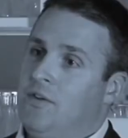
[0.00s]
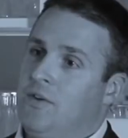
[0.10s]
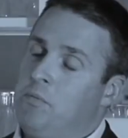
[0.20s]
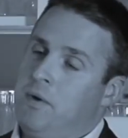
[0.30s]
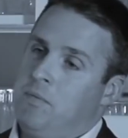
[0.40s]

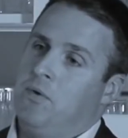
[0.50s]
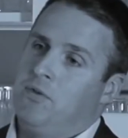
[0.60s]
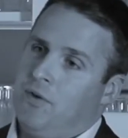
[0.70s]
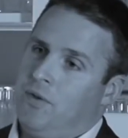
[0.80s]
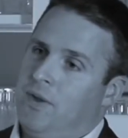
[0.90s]
Some people
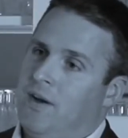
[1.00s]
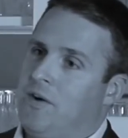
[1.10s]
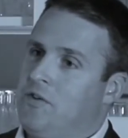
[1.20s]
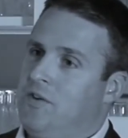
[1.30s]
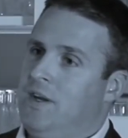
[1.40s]
still think
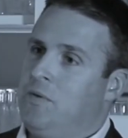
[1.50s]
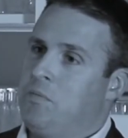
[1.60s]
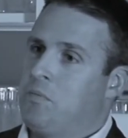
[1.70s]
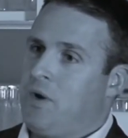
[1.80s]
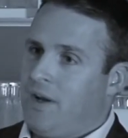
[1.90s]
arginine
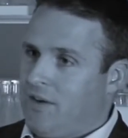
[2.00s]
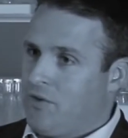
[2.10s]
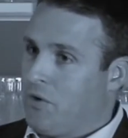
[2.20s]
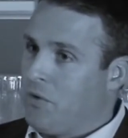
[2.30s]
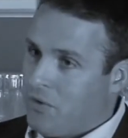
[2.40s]
products
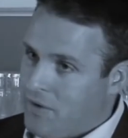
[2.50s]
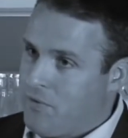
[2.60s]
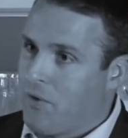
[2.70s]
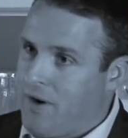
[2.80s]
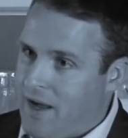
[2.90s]
are only
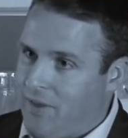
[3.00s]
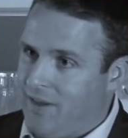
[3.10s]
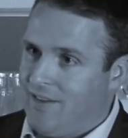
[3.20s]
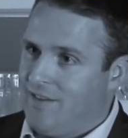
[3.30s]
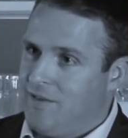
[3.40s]
for
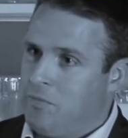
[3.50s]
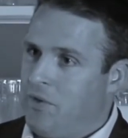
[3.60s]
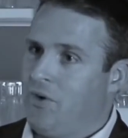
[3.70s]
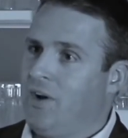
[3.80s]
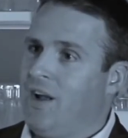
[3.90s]
athletes, but
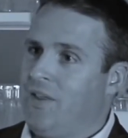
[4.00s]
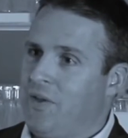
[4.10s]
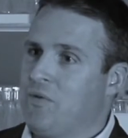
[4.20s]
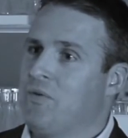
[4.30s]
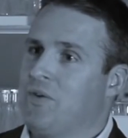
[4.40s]
they're not.
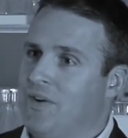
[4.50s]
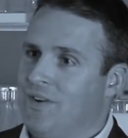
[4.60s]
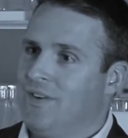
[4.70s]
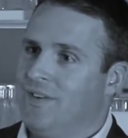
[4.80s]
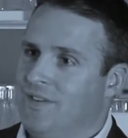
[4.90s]
They're for
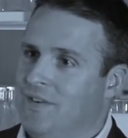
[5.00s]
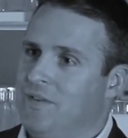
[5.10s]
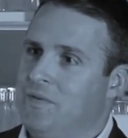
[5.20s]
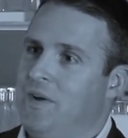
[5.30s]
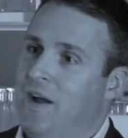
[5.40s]

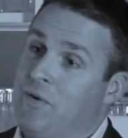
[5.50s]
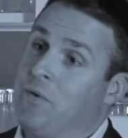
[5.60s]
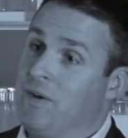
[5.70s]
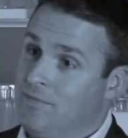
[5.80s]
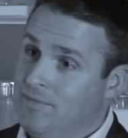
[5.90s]
everyone.